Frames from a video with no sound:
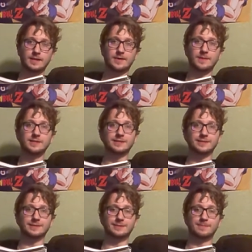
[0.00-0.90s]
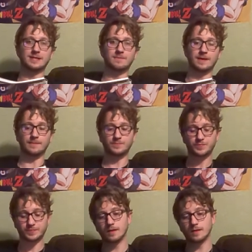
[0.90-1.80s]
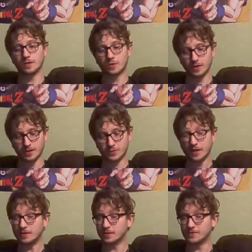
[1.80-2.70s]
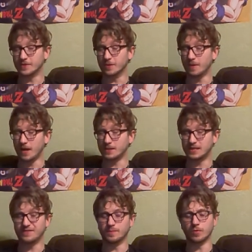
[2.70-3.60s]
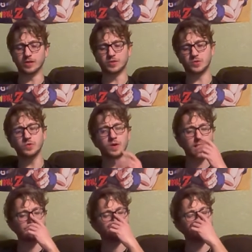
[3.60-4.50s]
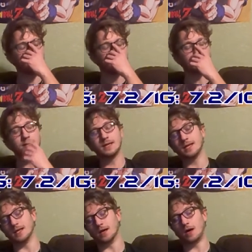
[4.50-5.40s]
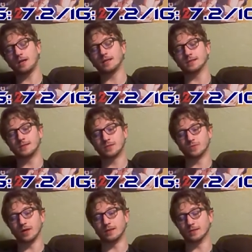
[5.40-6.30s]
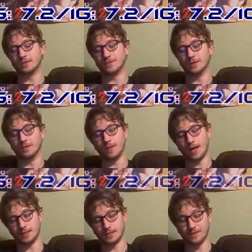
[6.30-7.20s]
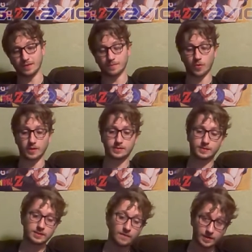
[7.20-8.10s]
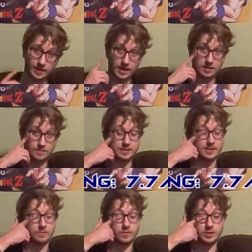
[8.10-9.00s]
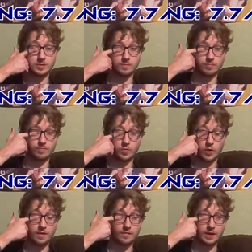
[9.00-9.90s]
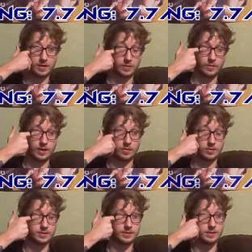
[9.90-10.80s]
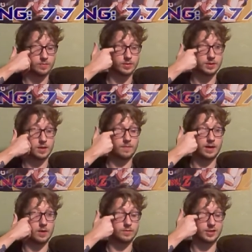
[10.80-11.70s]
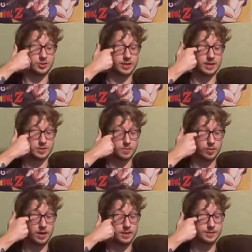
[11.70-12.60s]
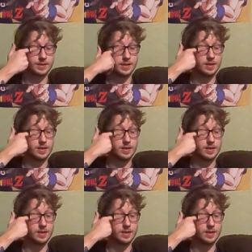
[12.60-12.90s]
The Amazing Spider-Man. Critics rate this film a 7.2 out of 10. Audience rate this film a 7.7 out of 10. Which, quite frankly, when I looked these numbers up, I was actually kind of surprised